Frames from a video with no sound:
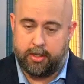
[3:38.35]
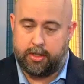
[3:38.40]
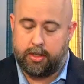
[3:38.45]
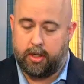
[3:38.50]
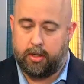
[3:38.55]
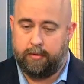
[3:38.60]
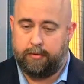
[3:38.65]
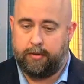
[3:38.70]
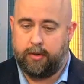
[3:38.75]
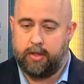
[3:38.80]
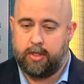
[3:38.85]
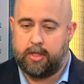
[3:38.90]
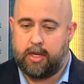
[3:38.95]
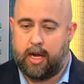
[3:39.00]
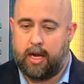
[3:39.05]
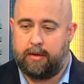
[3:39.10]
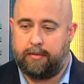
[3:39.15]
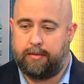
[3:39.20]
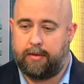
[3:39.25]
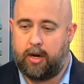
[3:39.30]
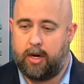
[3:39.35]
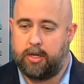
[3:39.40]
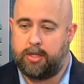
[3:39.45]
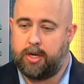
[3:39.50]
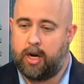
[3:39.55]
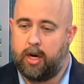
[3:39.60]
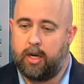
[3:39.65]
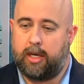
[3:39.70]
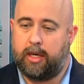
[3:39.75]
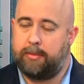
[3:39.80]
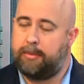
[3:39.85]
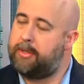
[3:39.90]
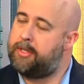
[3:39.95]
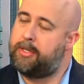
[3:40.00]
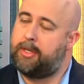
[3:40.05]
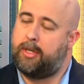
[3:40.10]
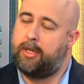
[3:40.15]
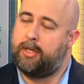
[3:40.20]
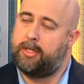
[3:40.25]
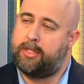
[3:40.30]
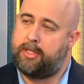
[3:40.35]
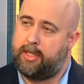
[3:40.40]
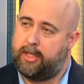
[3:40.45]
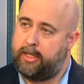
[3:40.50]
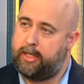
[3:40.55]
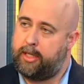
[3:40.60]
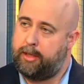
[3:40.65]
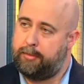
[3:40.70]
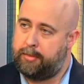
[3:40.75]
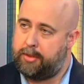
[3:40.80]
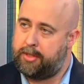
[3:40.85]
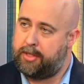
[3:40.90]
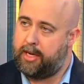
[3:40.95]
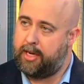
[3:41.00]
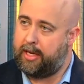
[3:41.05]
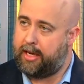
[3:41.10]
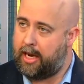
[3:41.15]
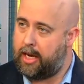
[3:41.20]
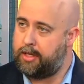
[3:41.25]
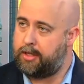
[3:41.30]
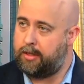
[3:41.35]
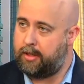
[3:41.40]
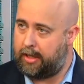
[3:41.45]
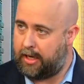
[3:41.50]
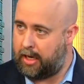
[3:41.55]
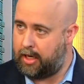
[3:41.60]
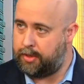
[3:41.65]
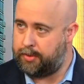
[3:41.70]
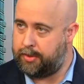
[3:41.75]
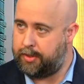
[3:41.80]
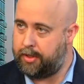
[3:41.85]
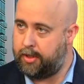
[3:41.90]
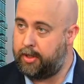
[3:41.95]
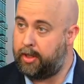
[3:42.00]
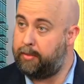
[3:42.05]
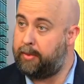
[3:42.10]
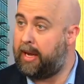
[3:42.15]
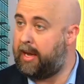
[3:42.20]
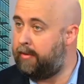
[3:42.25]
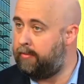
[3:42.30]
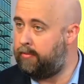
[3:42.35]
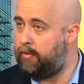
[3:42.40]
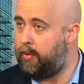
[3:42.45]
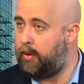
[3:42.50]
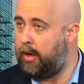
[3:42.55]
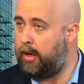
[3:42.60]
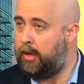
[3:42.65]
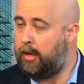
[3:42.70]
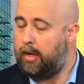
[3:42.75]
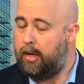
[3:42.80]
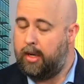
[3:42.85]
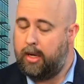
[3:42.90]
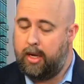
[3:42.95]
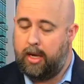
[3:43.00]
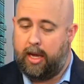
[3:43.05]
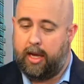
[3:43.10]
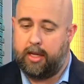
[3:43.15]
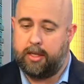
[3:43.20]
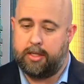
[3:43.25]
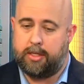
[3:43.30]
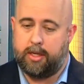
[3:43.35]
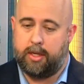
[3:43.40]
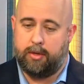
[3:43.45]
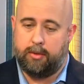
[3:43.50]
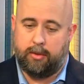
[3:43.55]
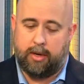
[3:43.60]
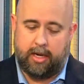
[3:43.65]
So first off, our target return is 16% cash on cash return that we aim for. And so